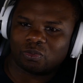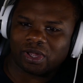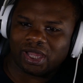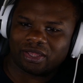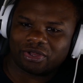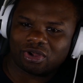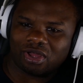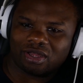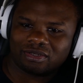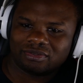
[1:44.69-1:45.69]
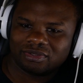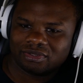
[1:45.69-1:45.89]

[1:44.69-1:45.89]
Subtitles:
Wow, they're all